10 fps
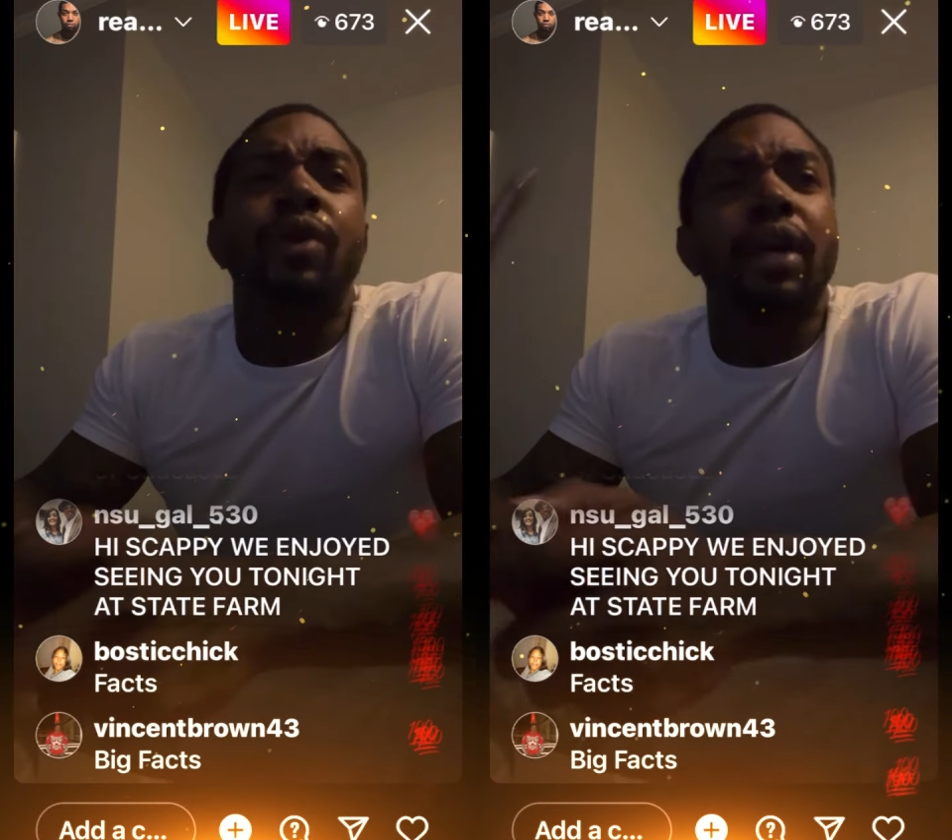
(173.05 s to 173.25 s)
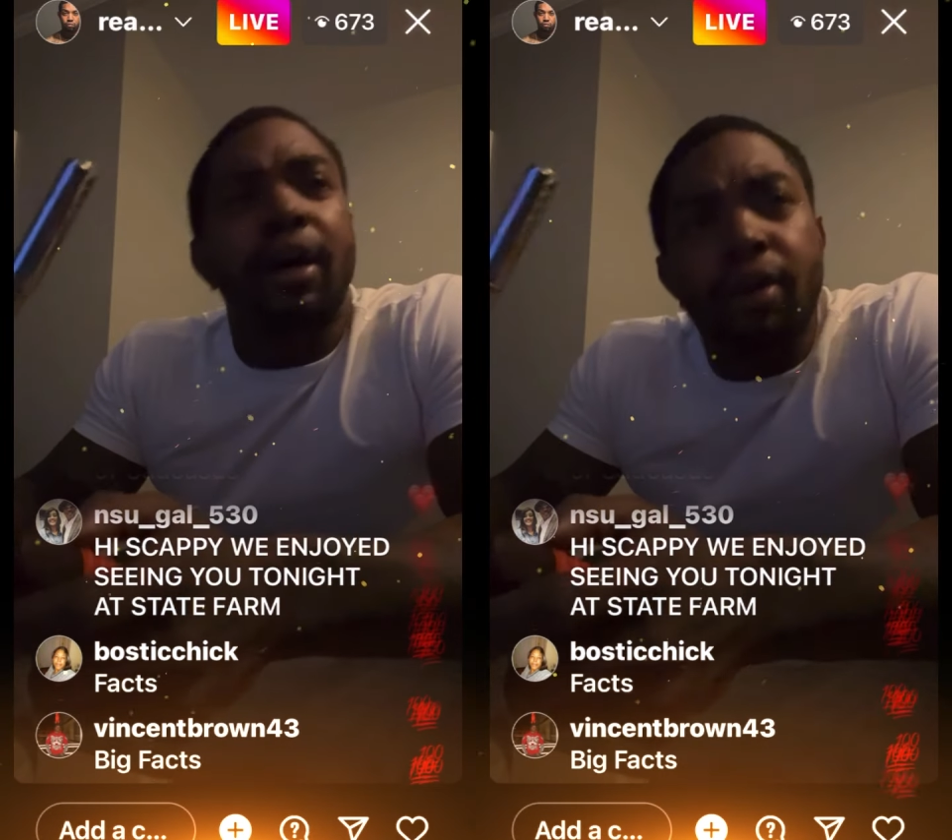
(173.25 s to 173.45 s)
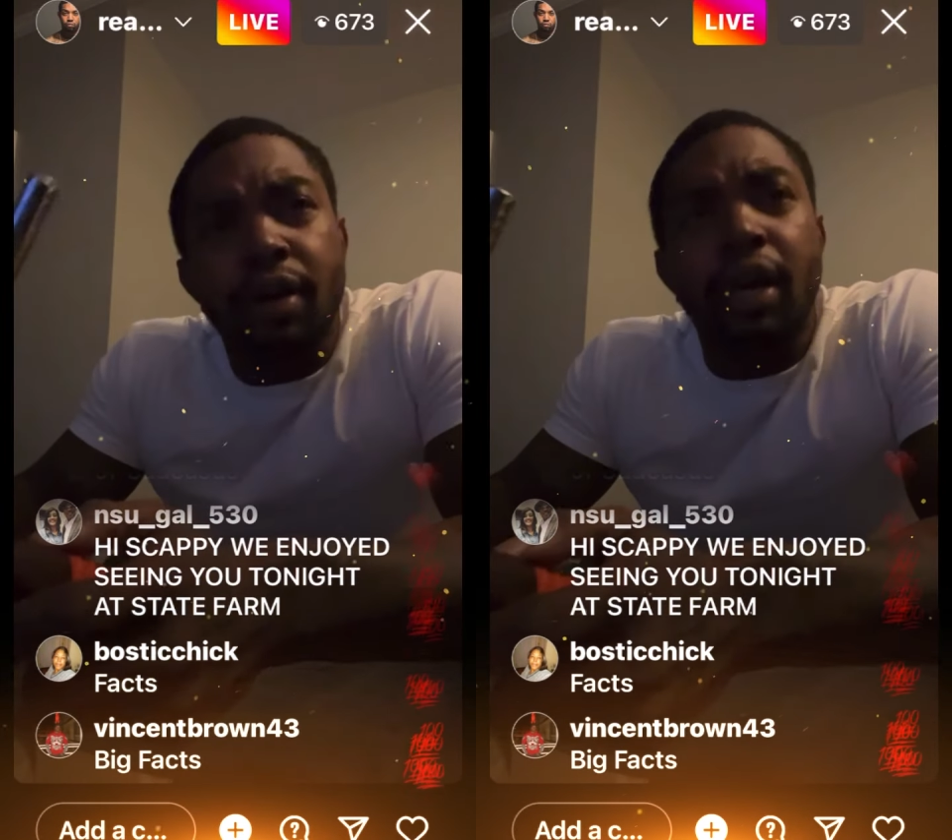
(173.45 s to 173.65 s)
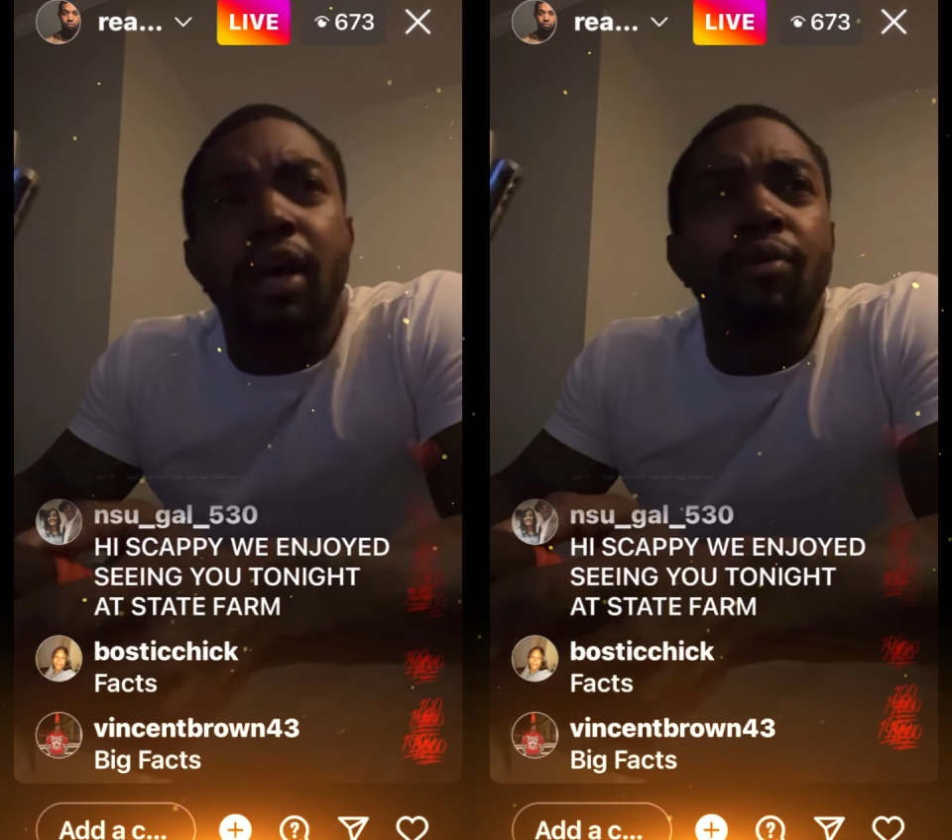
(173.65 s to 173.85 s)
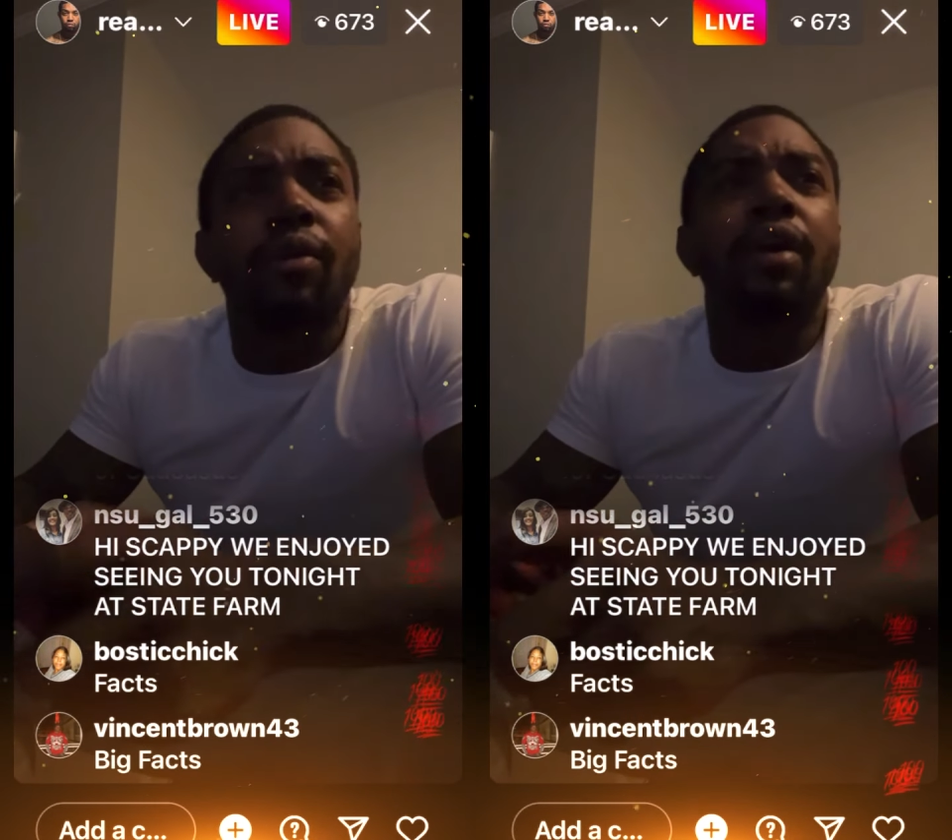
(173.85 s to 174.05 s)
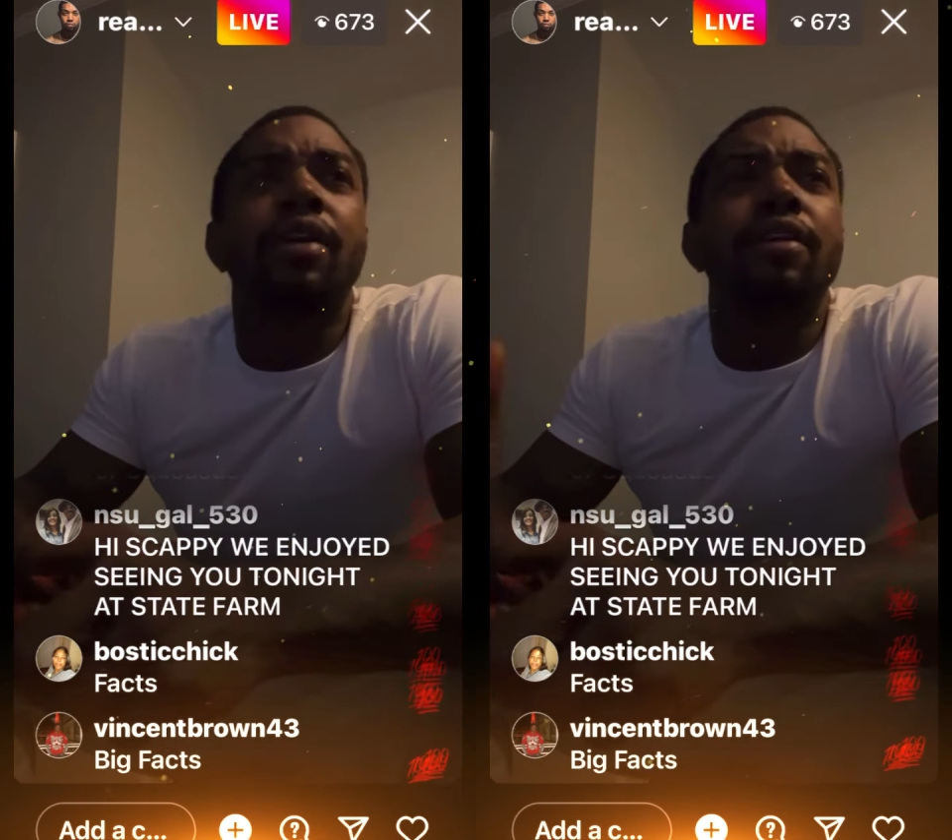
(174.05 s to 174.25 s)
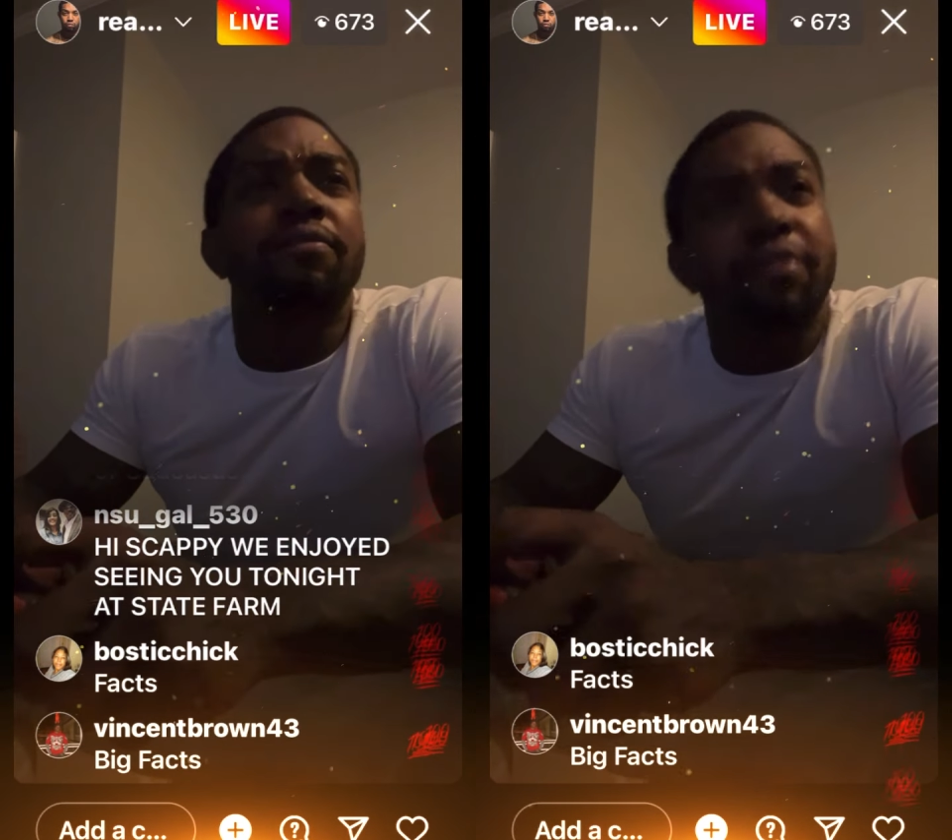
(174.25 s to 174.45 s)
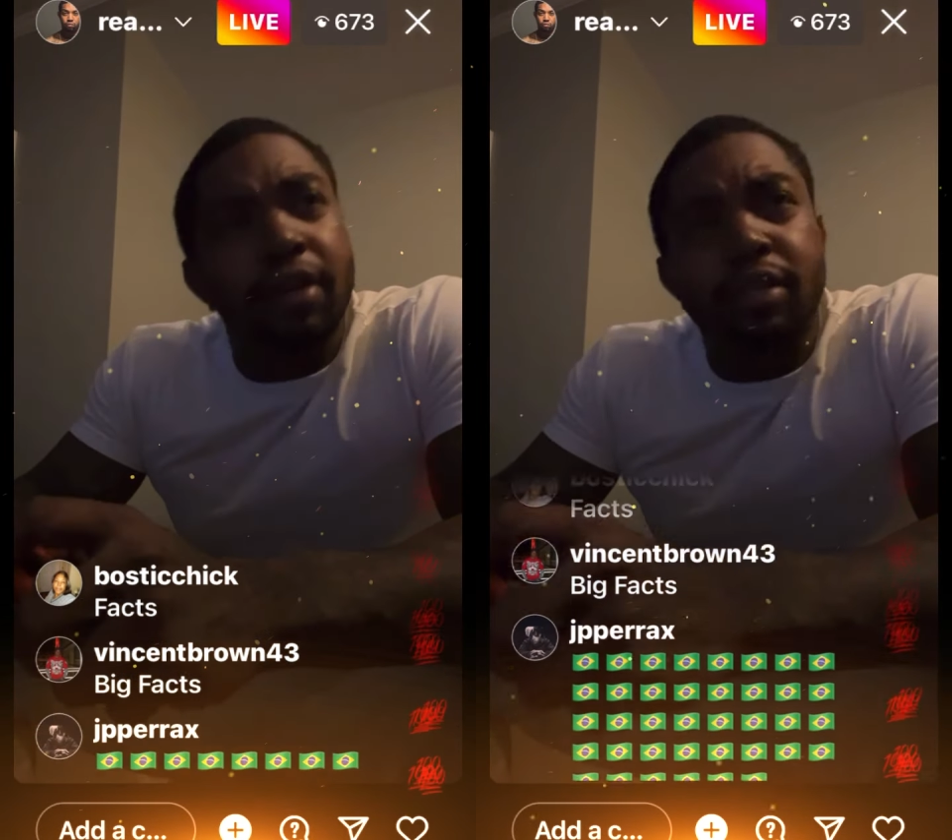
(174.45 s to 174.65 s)
when y'all came around
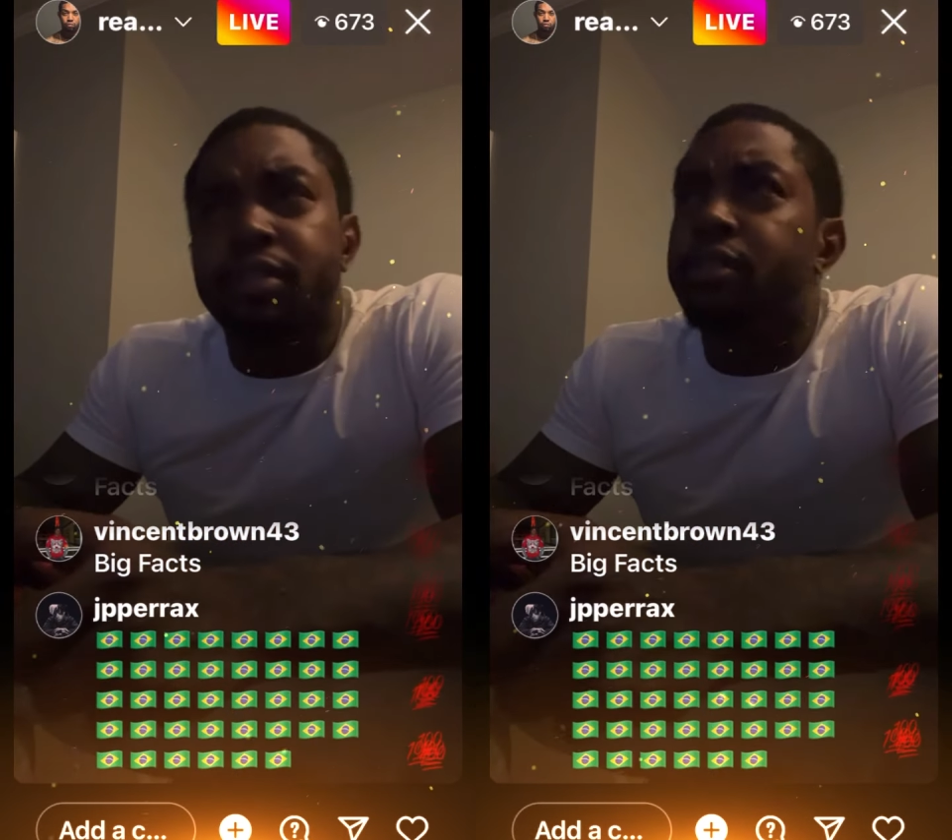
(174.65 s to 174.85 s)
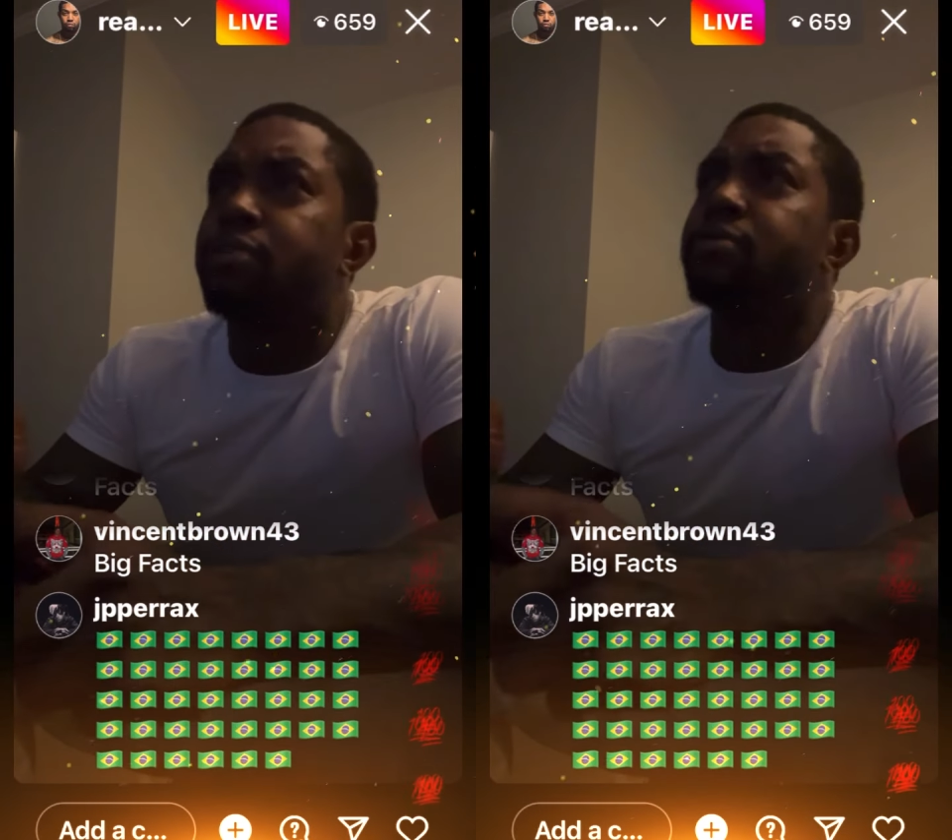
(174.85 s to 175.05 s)
and fucked us